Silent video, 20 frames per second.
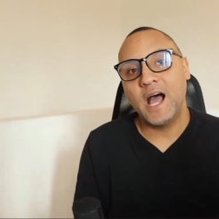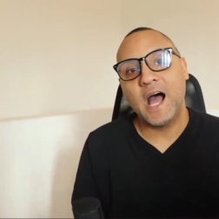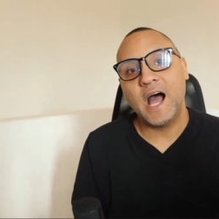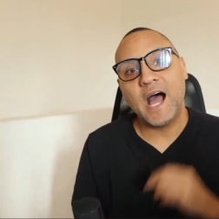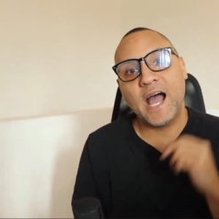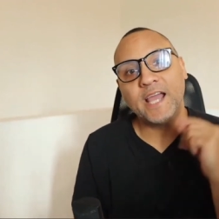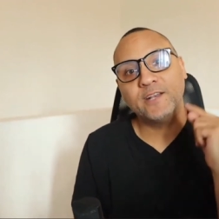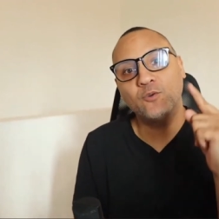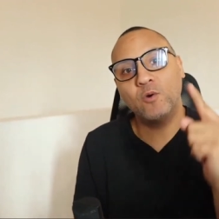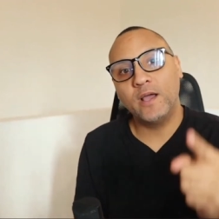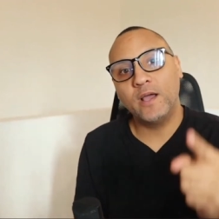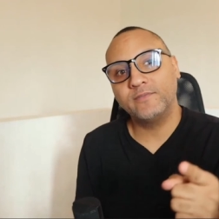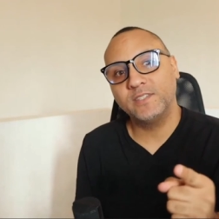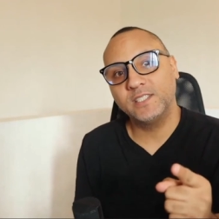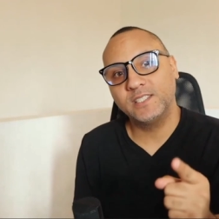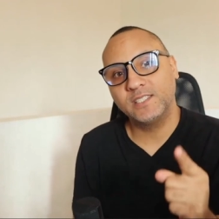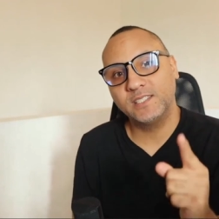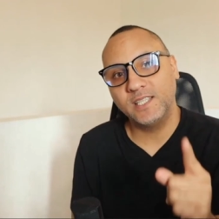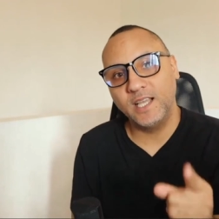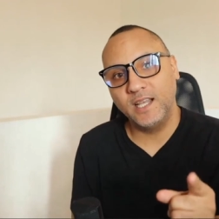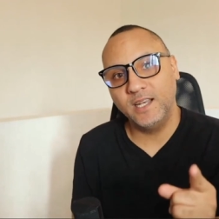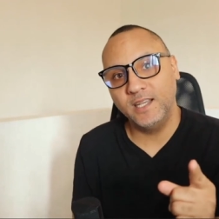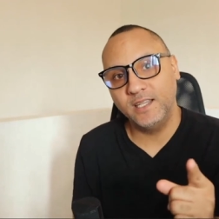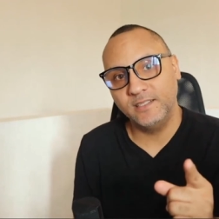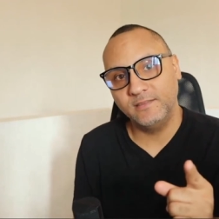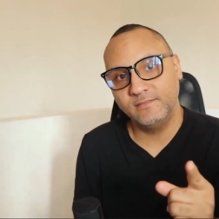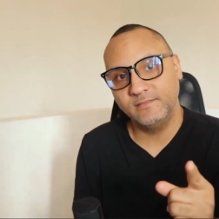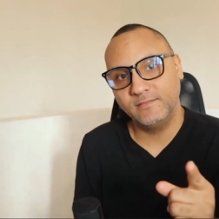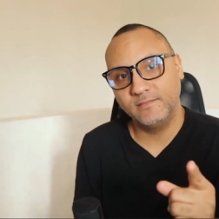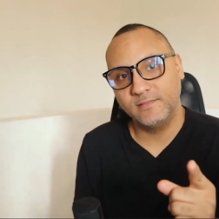I don't have to sell it.
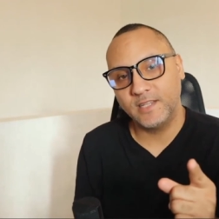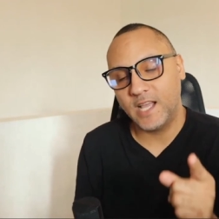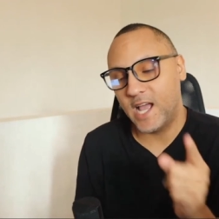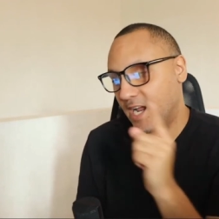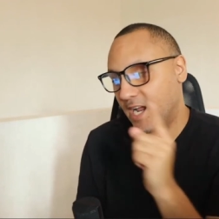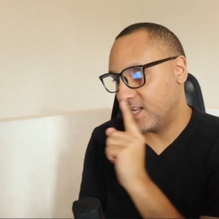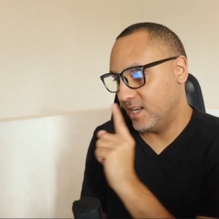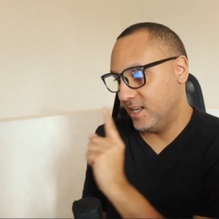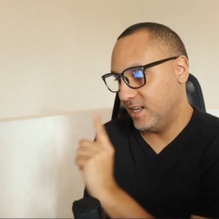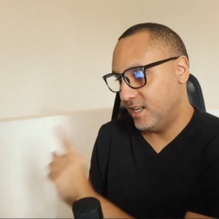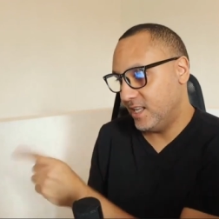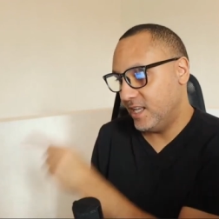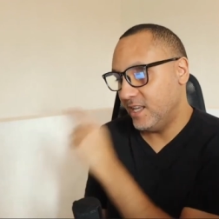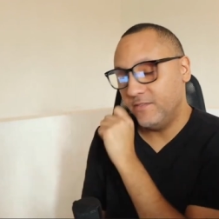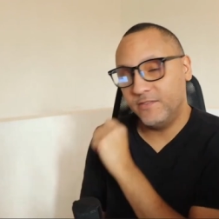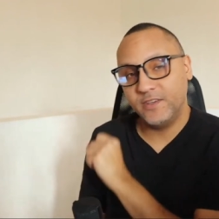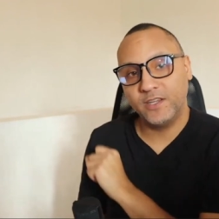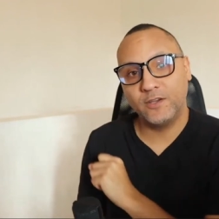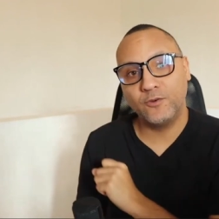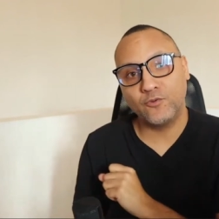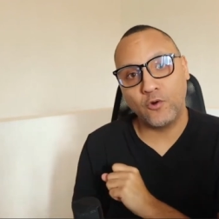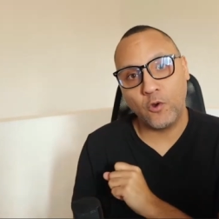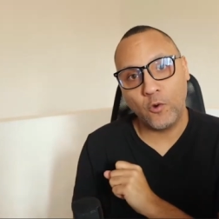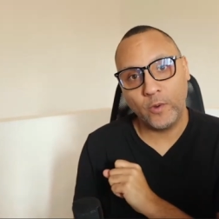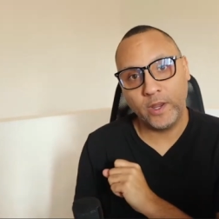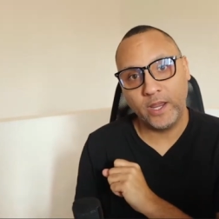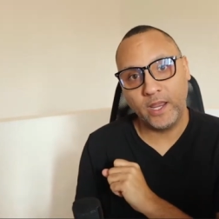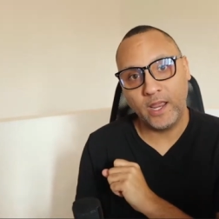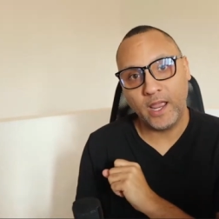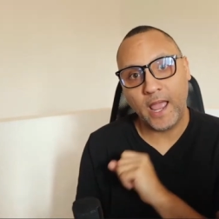I can leave it
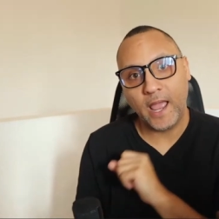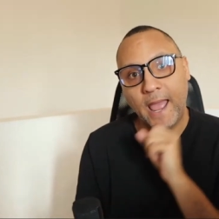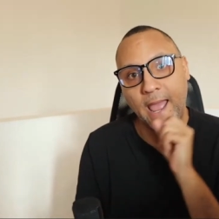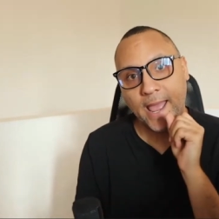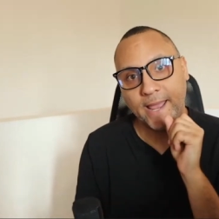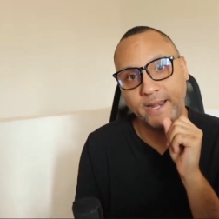growing at